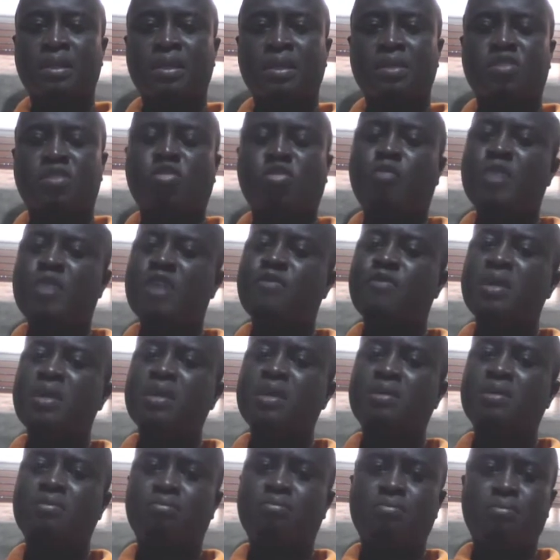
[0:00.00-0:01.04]
Some
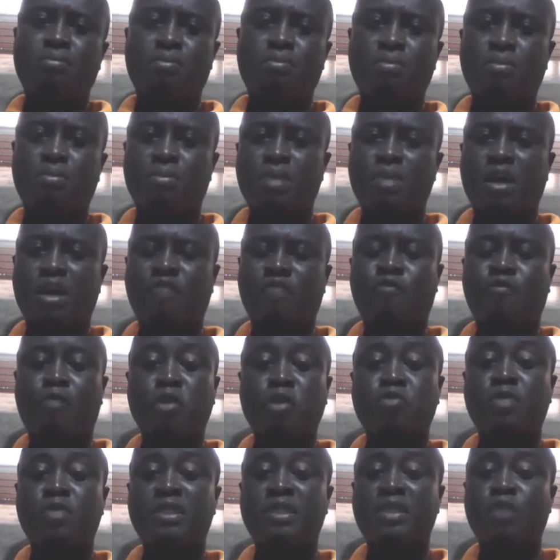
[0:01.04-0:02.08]
even have
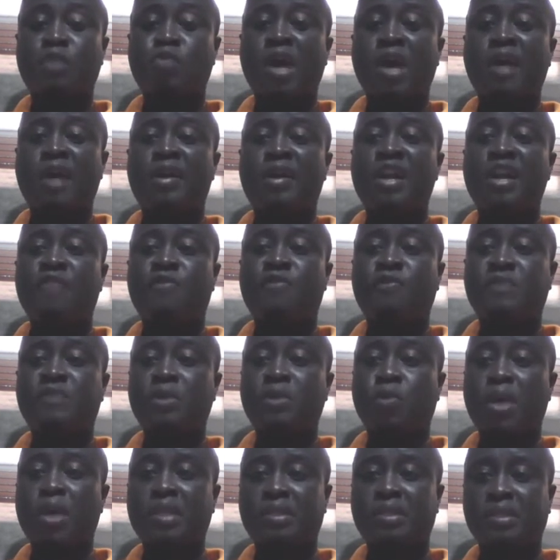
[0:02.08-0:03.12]
postulated 150
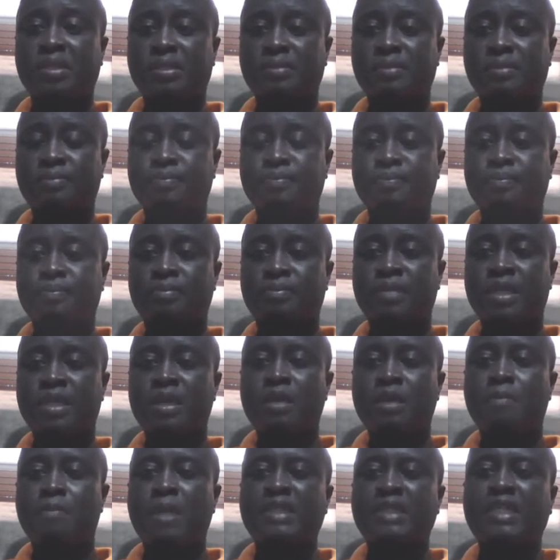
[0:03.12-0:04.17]
words.
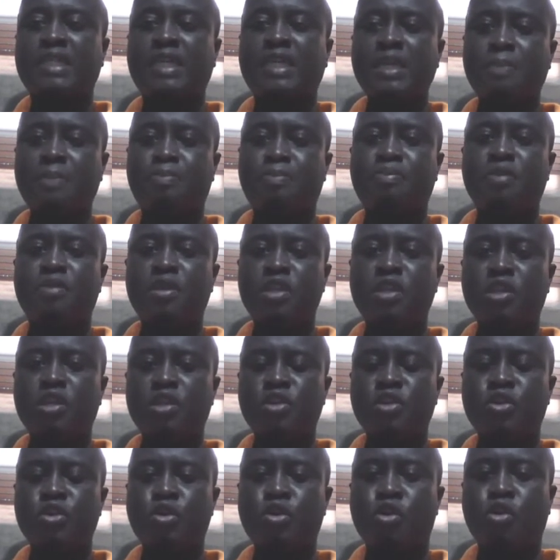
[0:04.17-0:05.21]
But keep
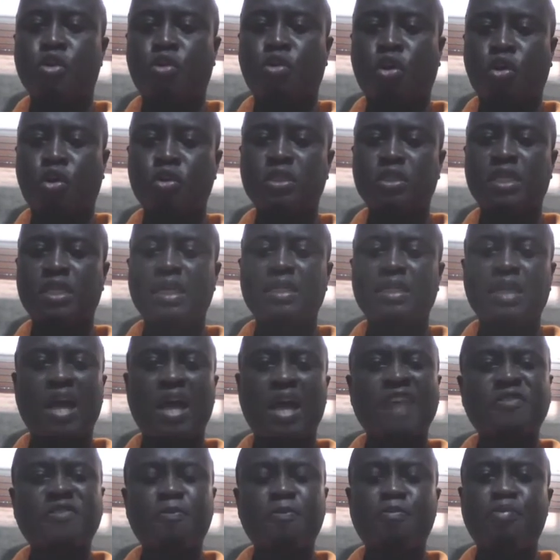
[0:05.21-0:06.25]
your content
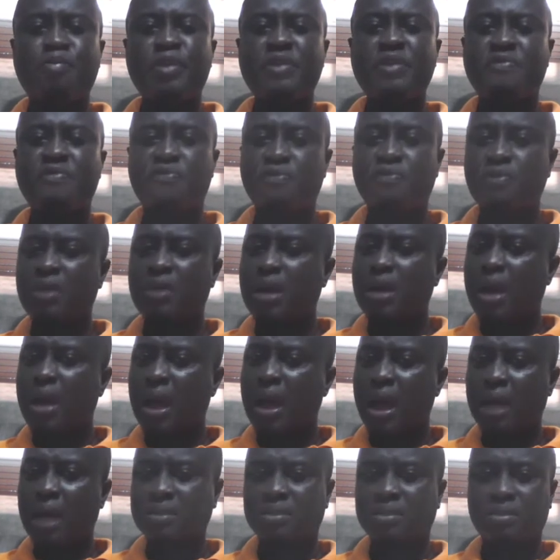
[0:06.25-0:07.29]
as brief
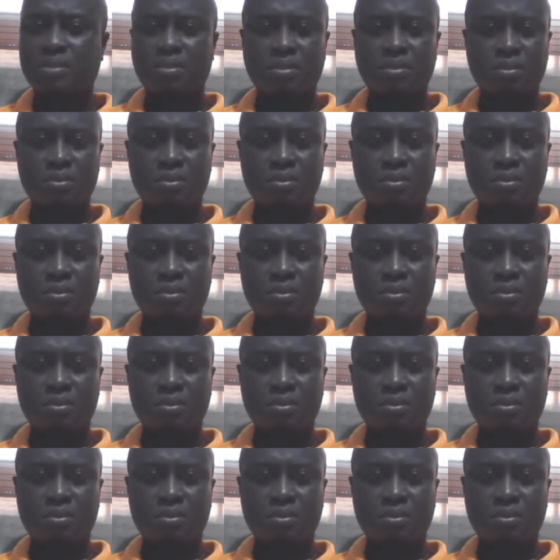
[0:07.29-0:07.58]
as